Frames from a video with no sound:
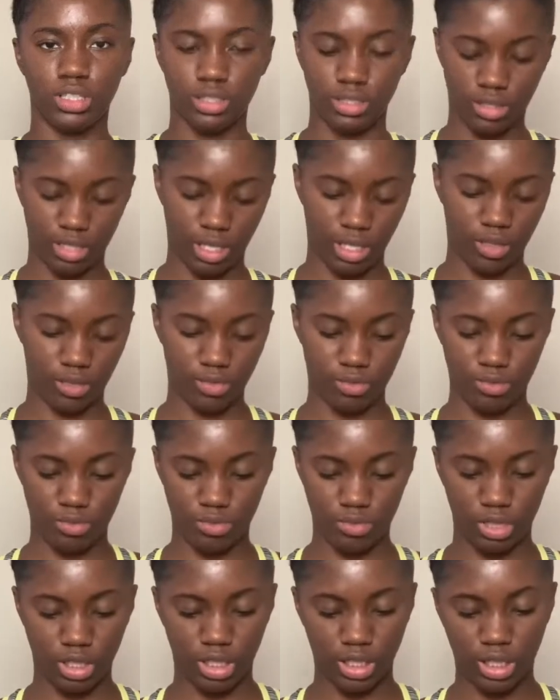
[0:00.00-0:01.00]
like
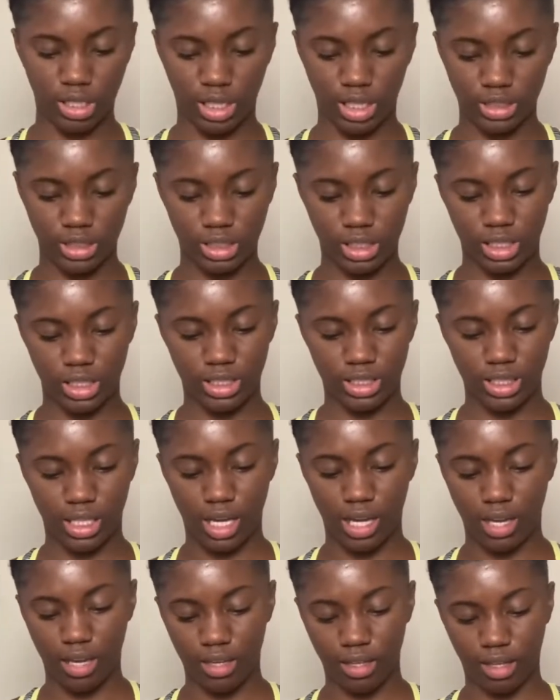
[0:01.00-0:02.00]
really like to the
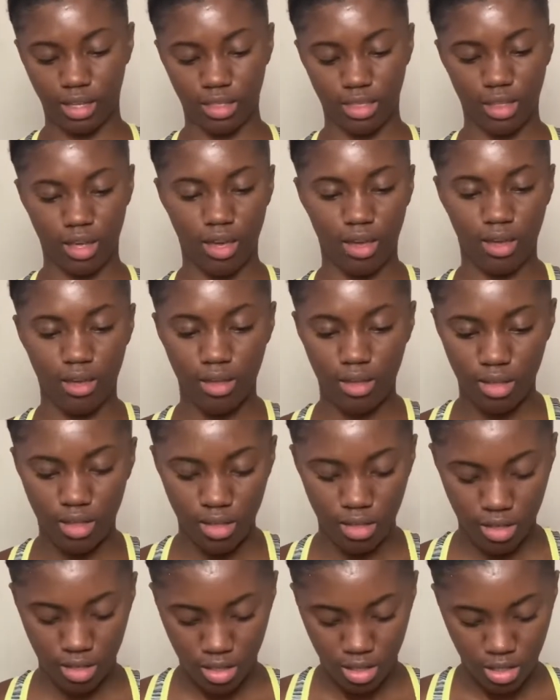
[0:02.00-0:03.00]
side like that.
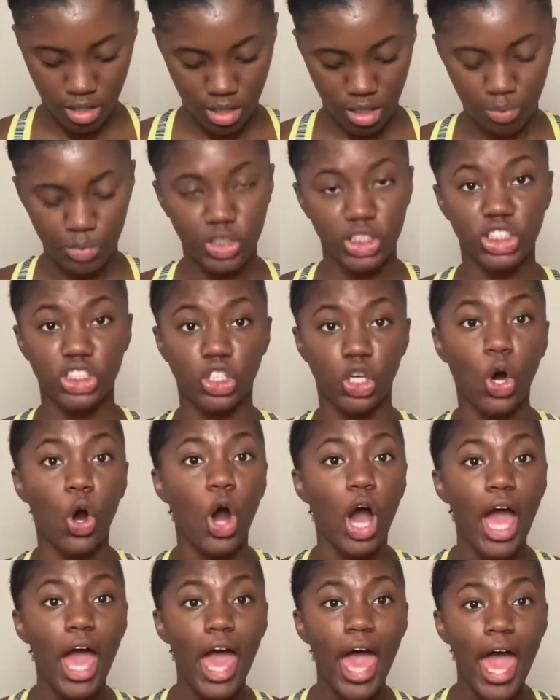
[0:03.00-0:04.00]
Let me just go
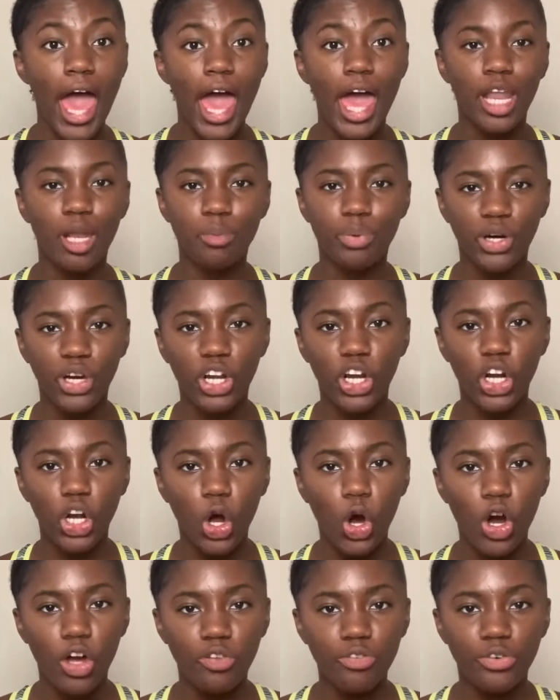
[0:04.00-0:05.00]
ahead and put it
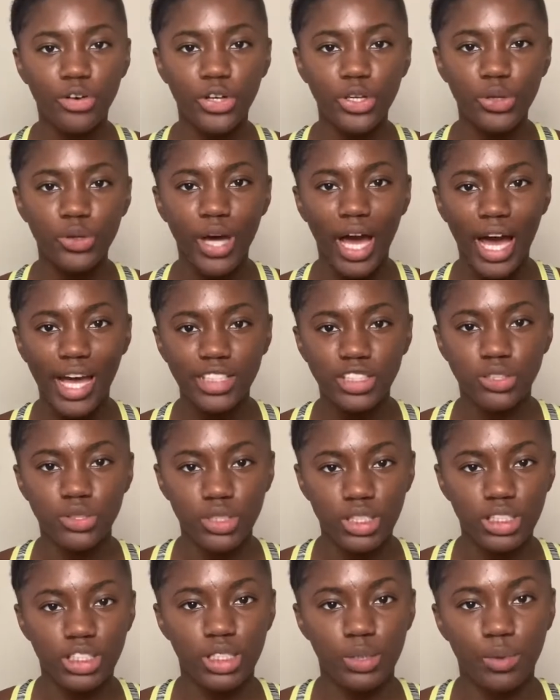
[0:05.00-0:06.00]
on for you guys so you
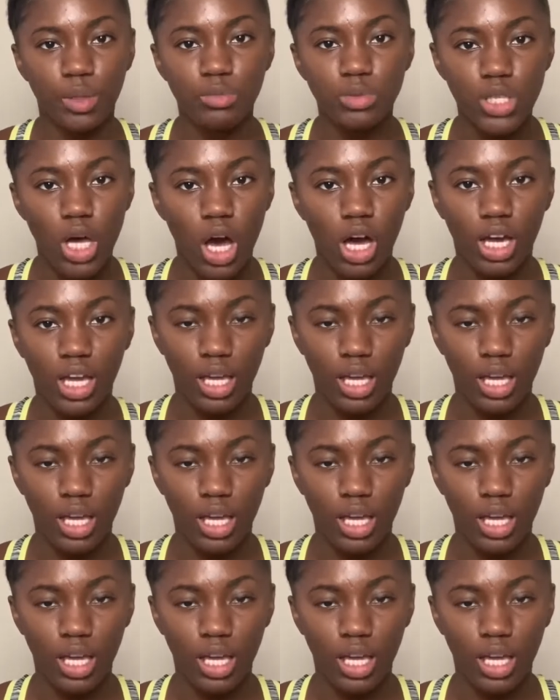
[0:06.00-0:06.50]
can see what I'm talking